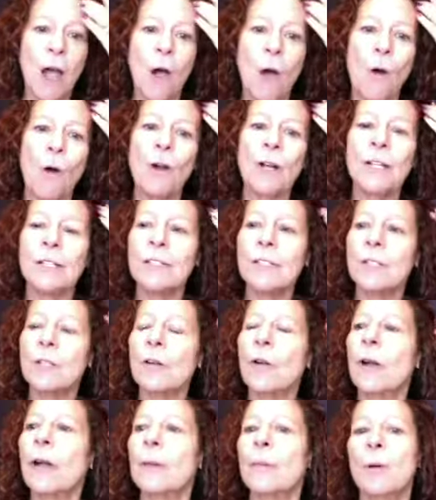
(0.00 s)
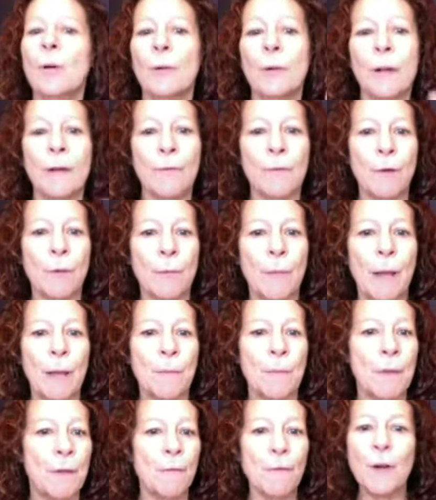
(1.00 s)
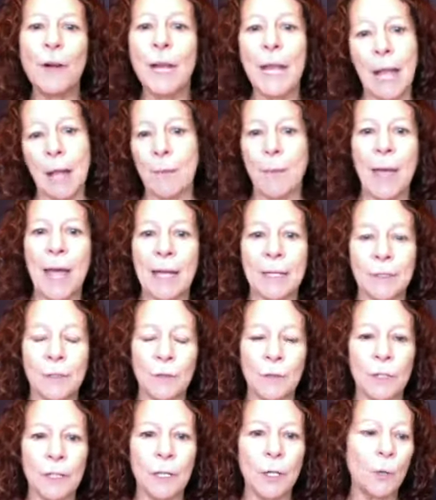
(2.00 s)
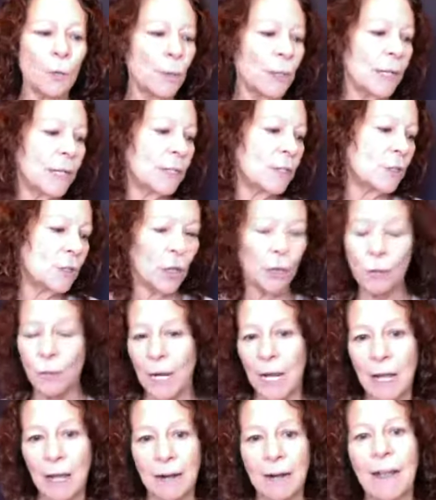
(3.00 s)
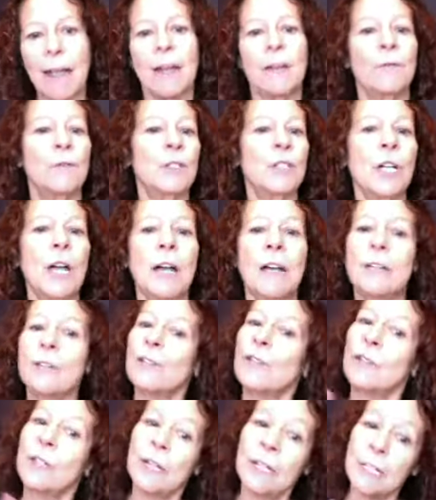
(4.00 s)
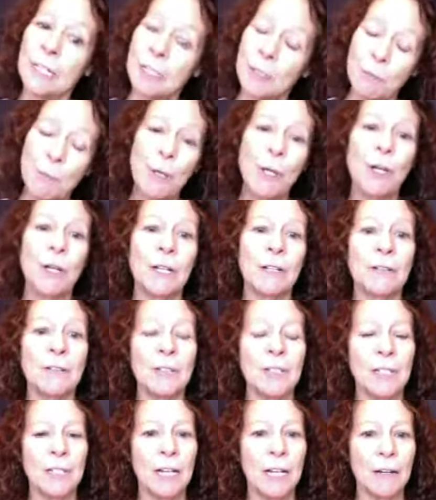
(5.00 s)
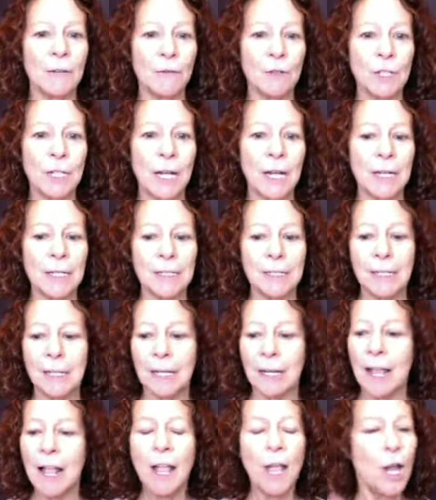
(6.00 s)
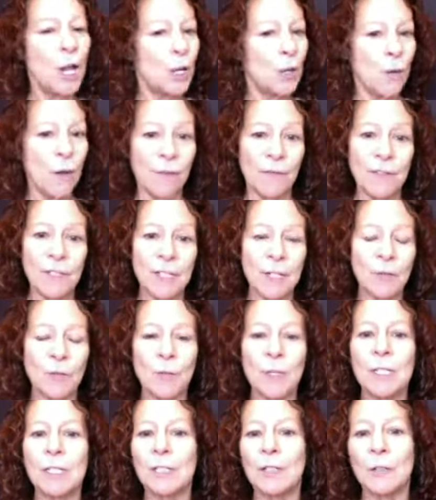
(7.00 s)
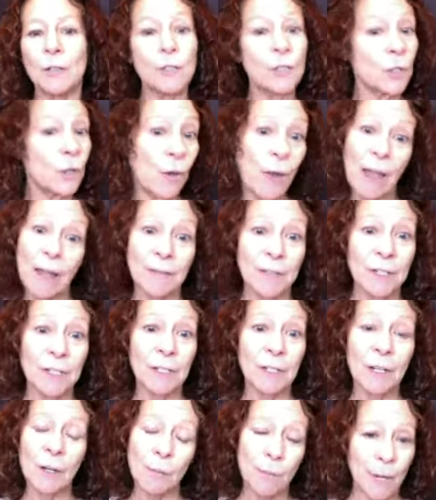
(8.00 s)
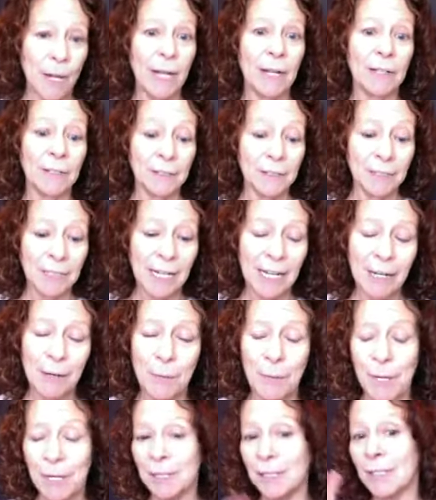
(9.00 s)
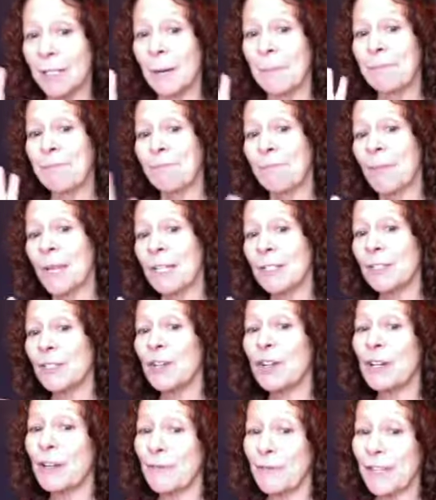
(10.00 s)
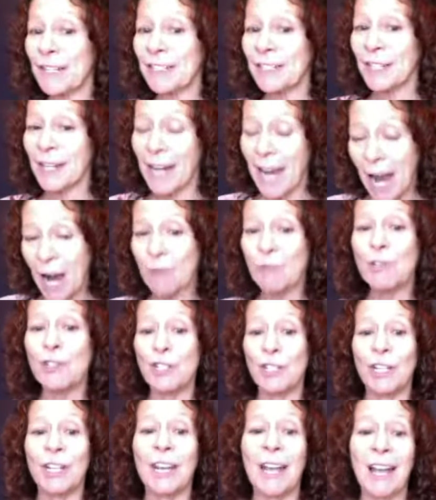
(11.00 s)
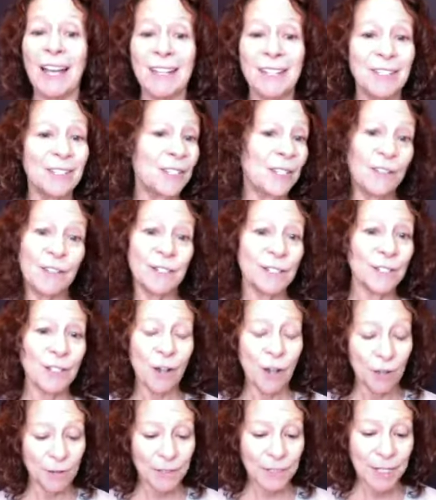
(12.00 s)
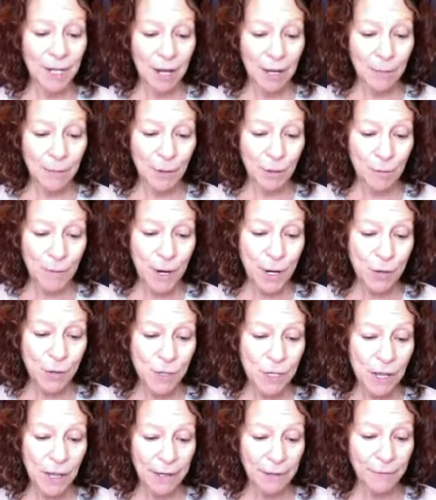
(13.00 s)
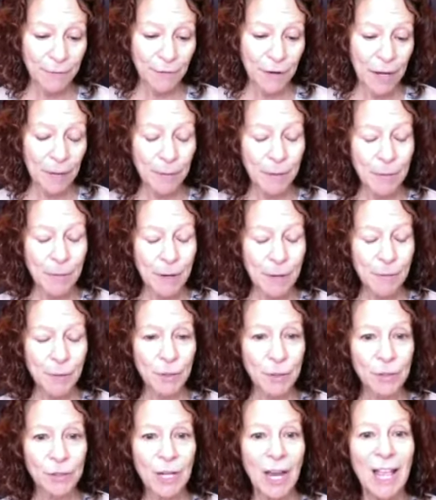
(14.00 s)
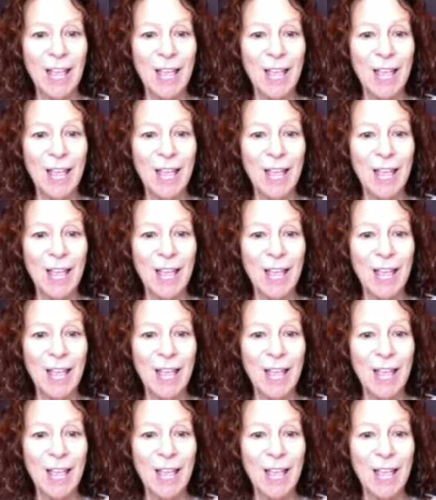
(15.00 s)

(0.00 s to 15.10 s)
or Instagram or whatever it might be very haphazardly. You really don't know how to advertise. You're not experienced in advertising. You haven't done research and you haven't compiled a database. Sorry if that's an ouchie. I see this all the time with my own client family members.